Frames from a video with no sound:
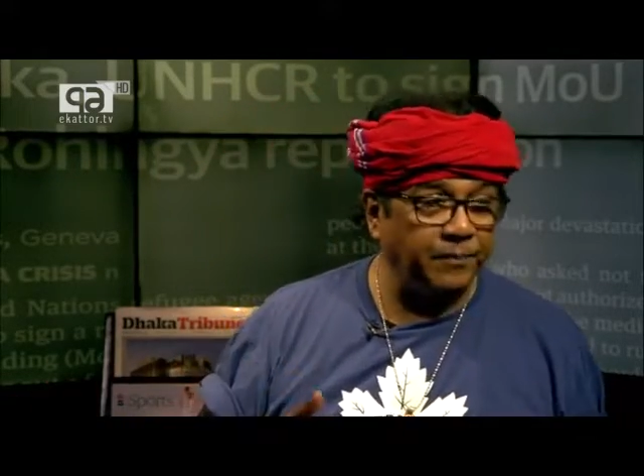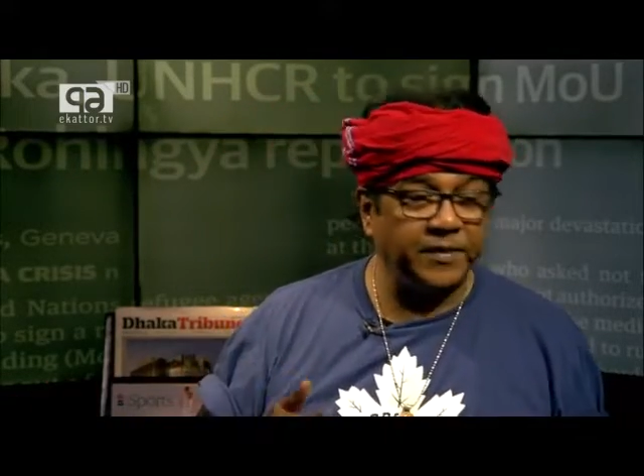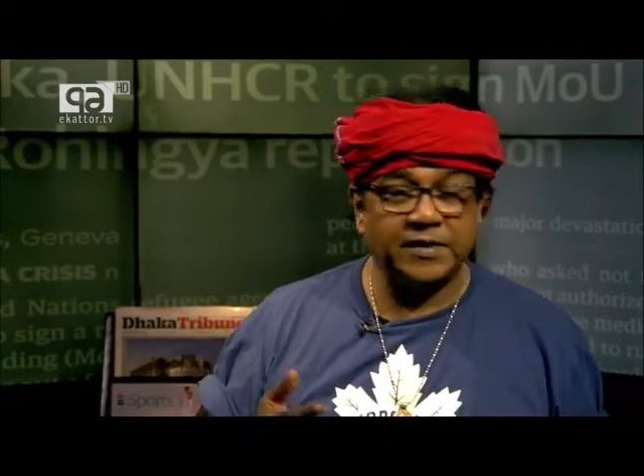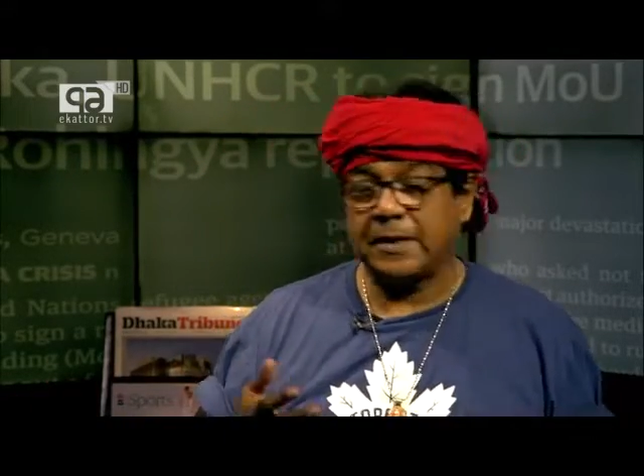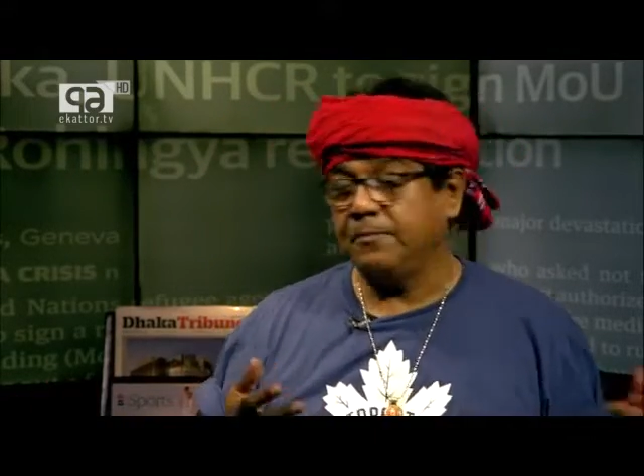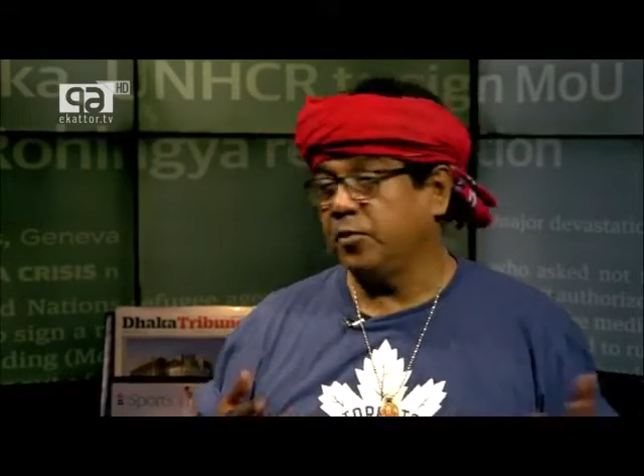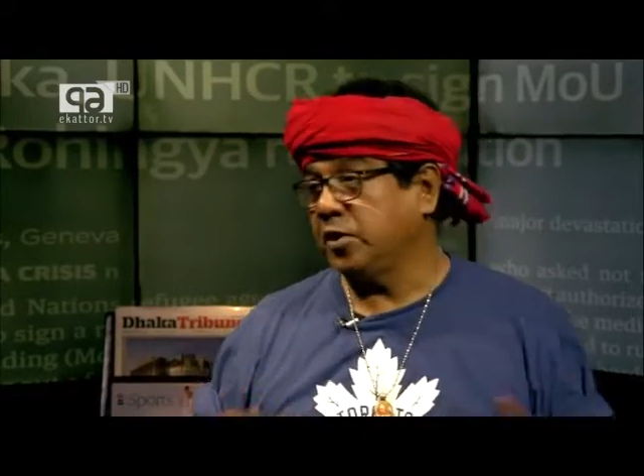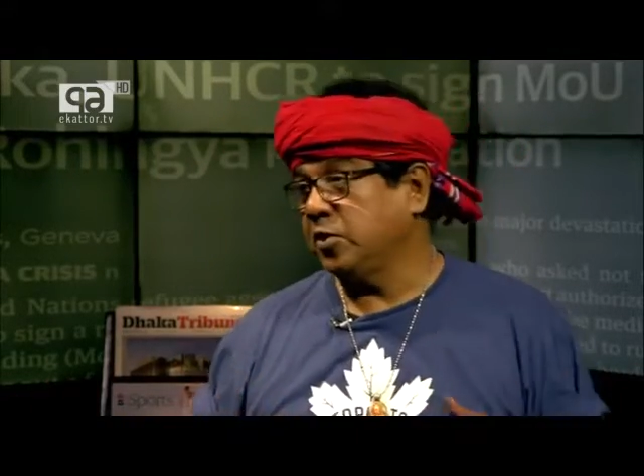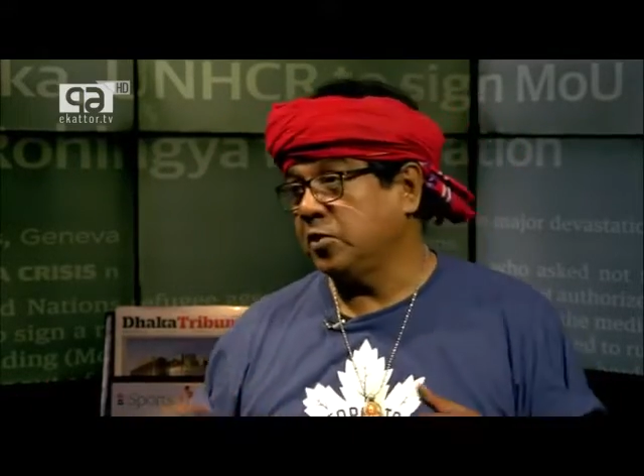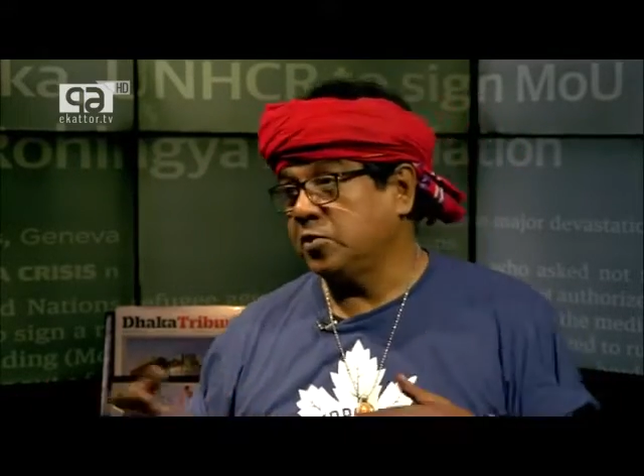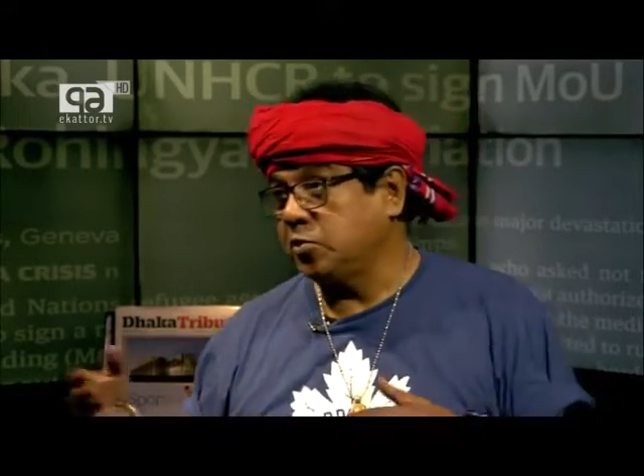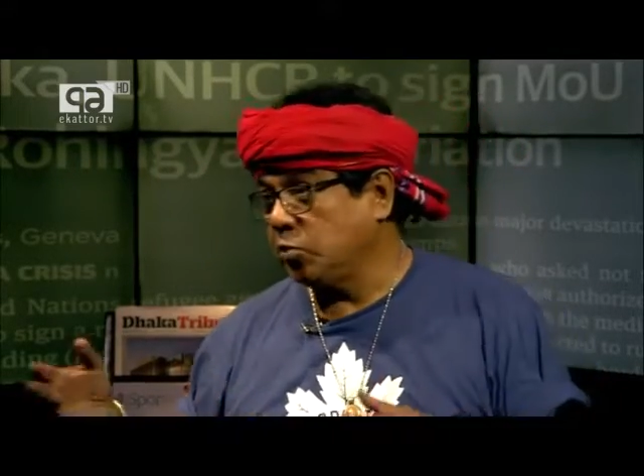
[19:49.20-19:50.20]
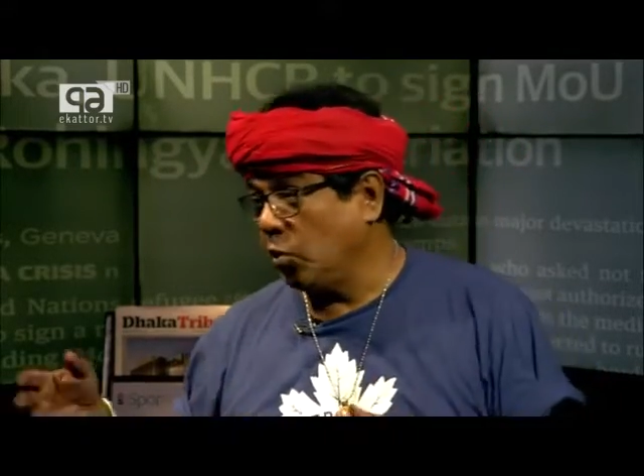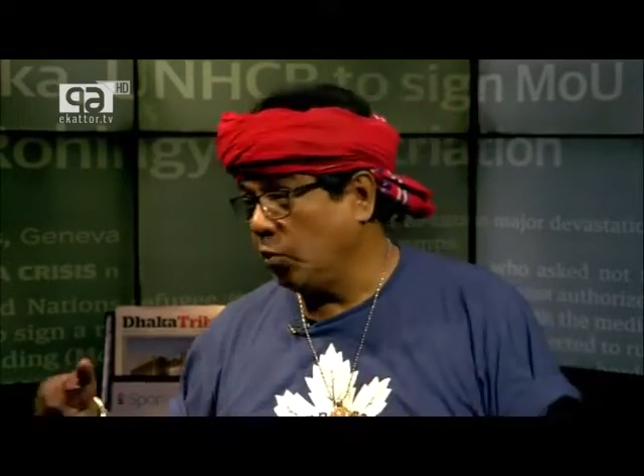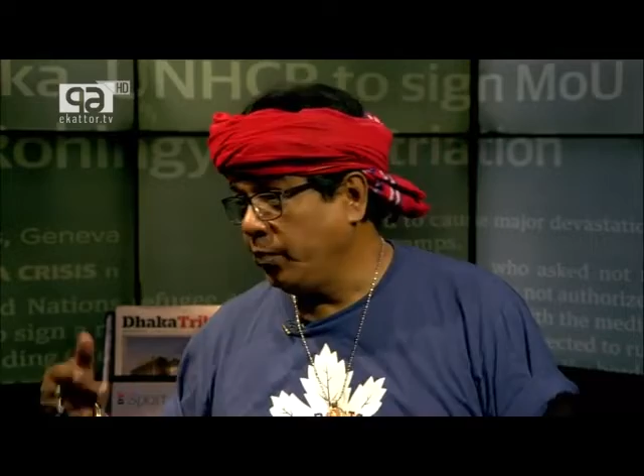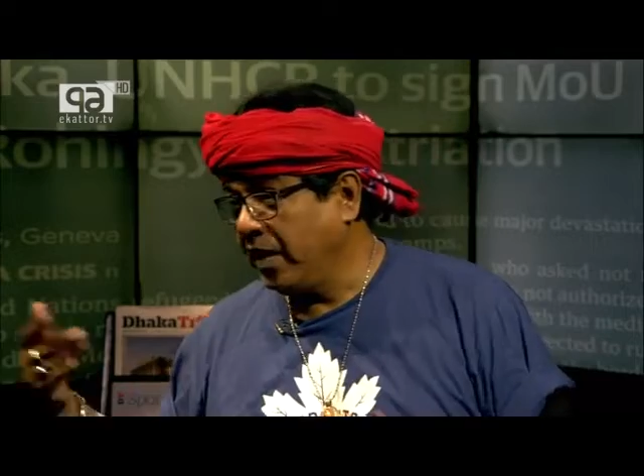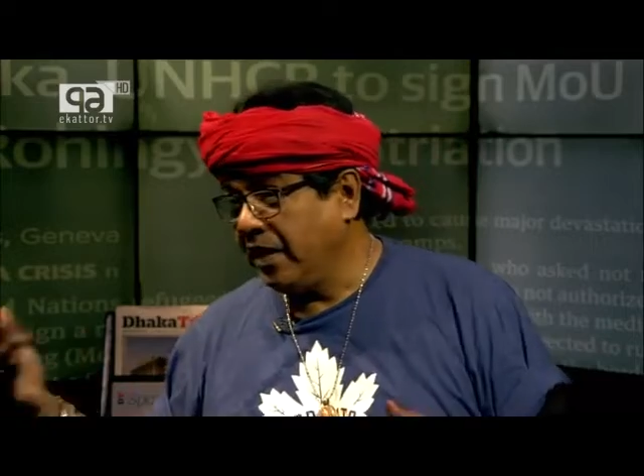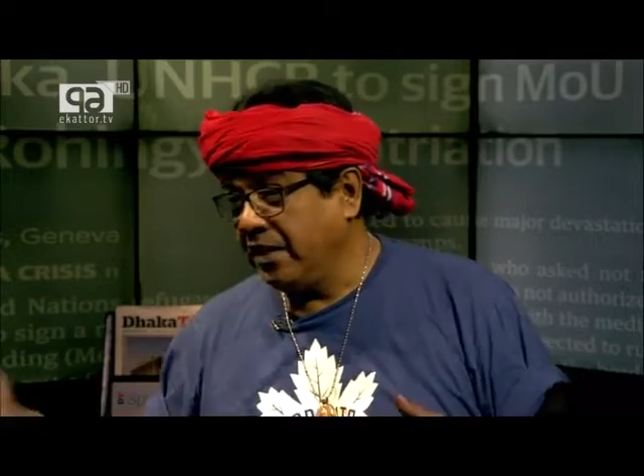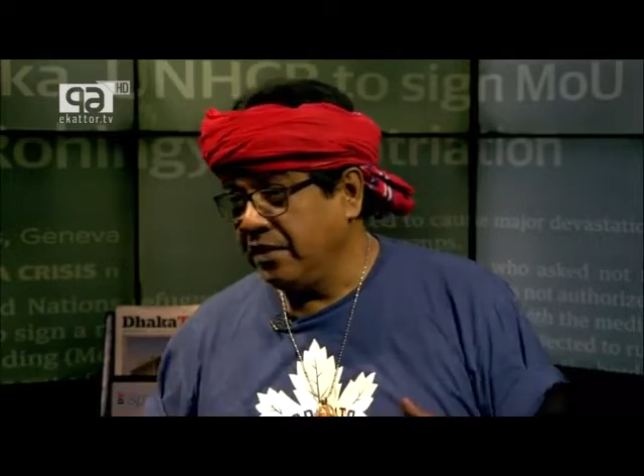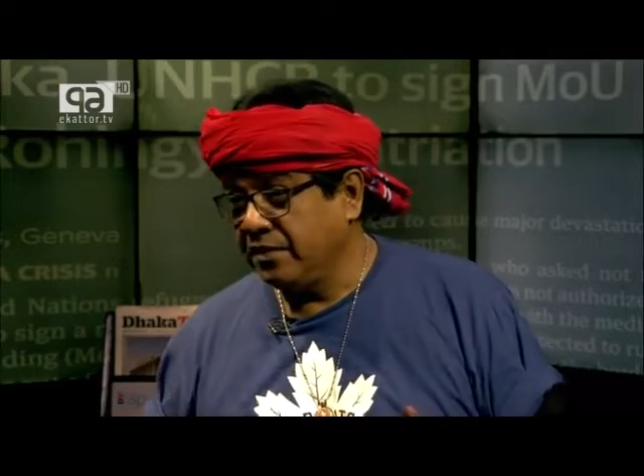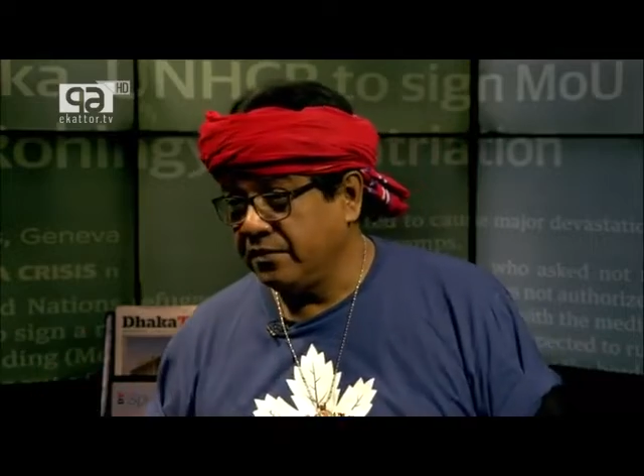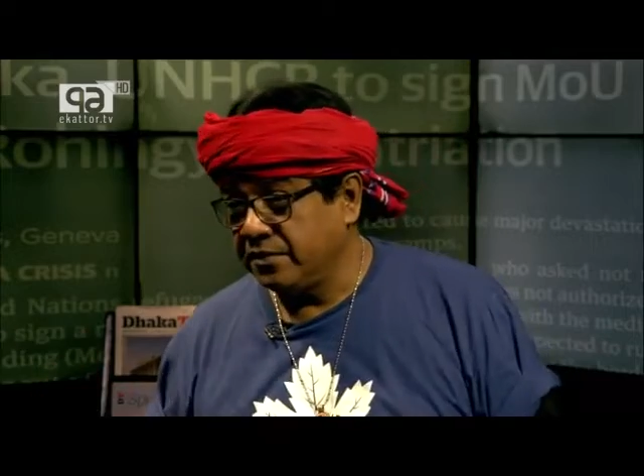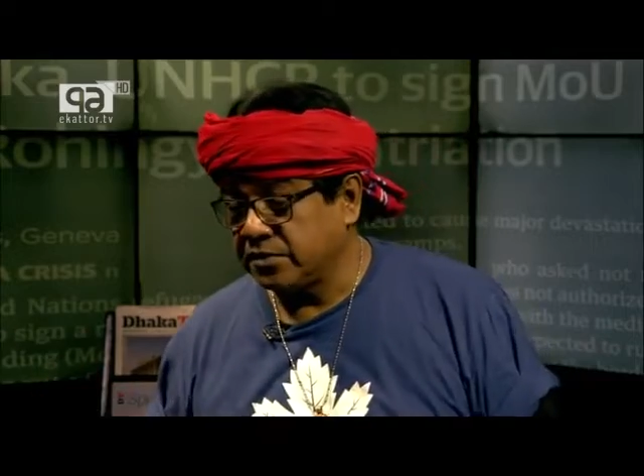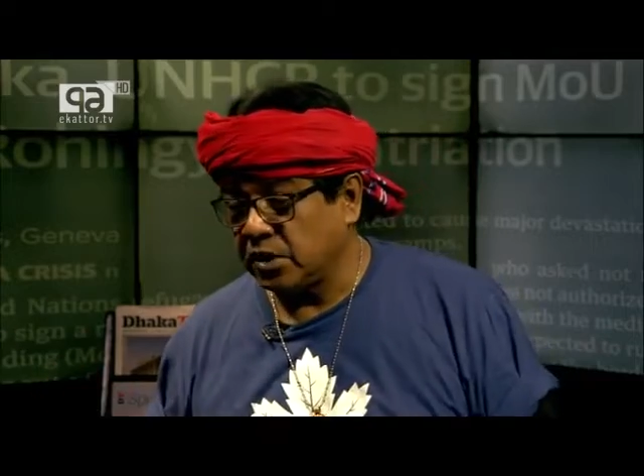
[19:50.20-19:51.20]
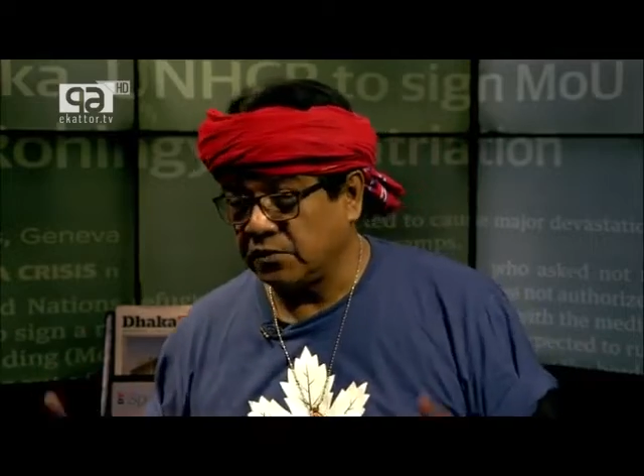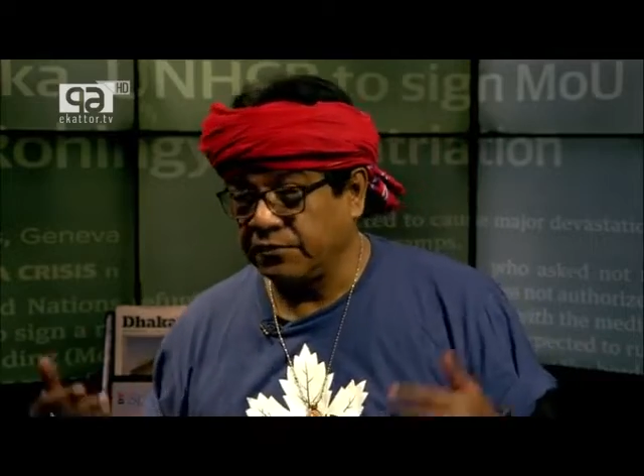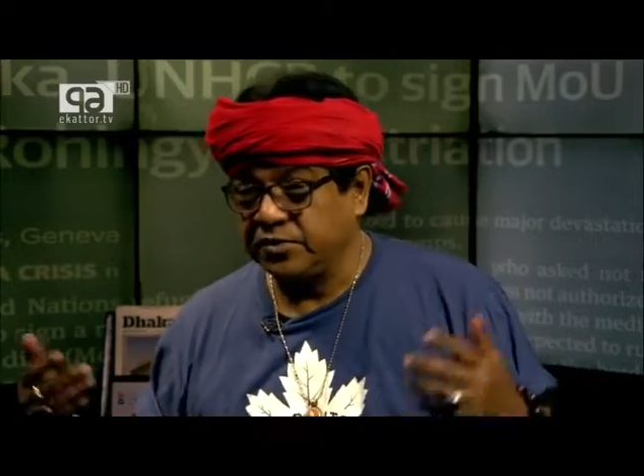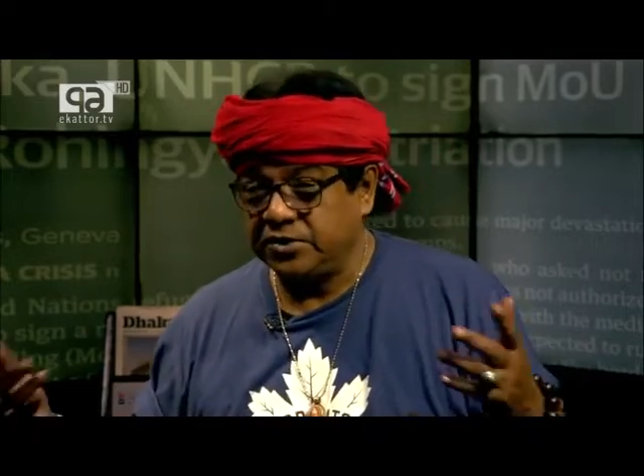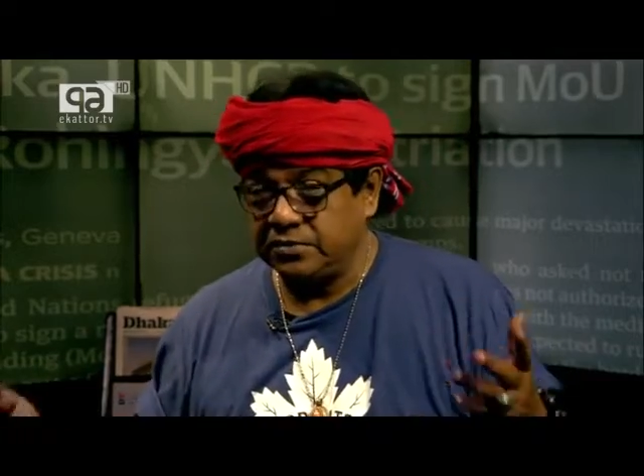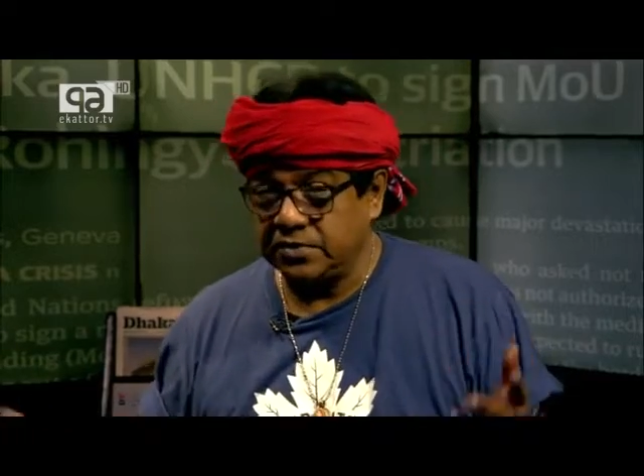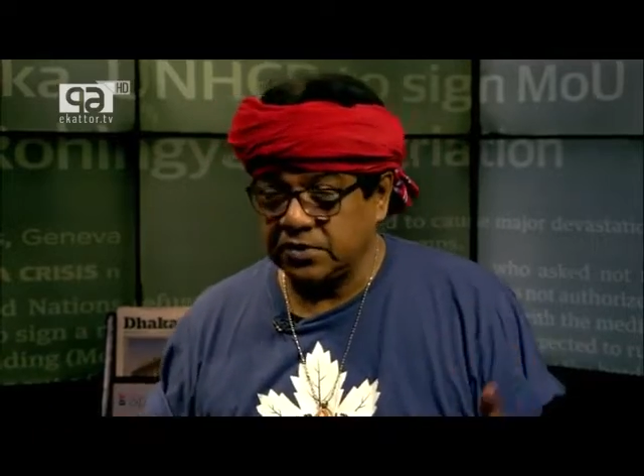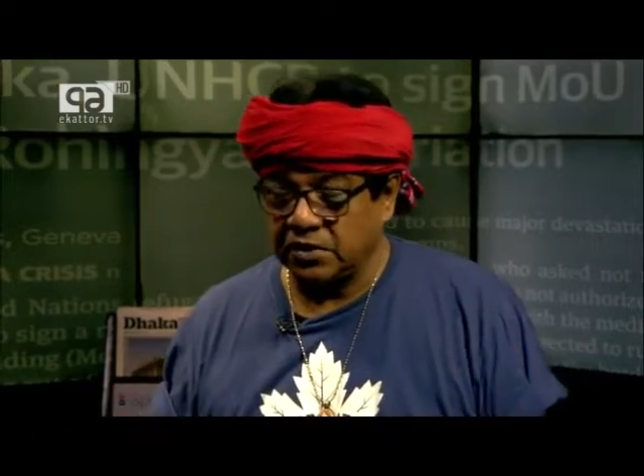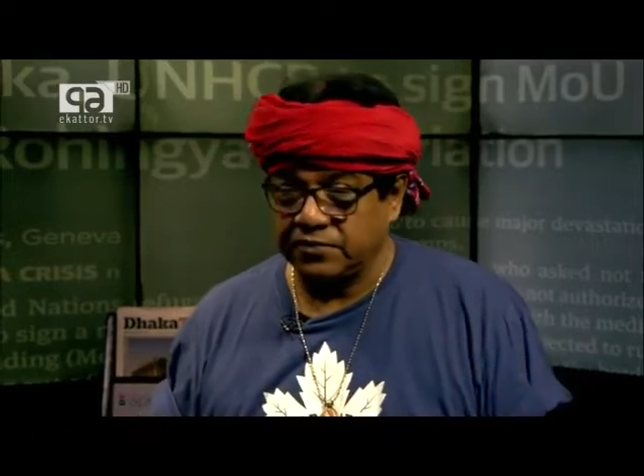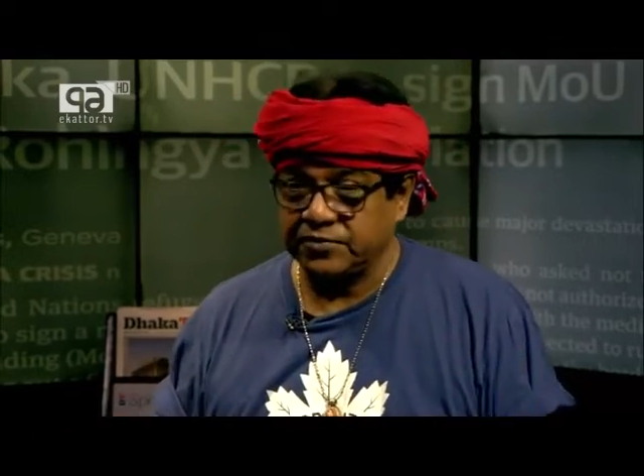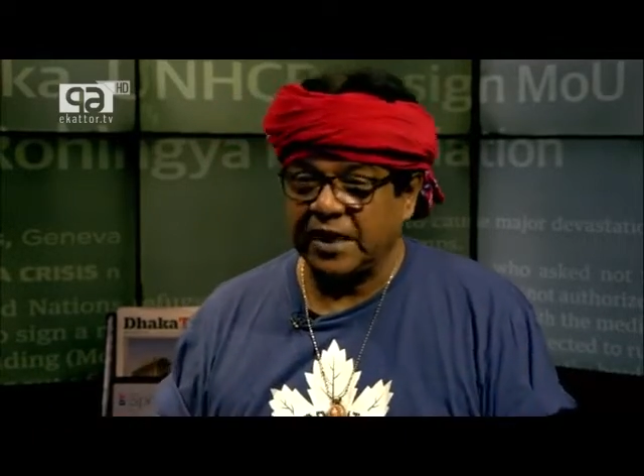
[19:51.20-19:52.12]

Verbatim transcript: somebody, there's no sort of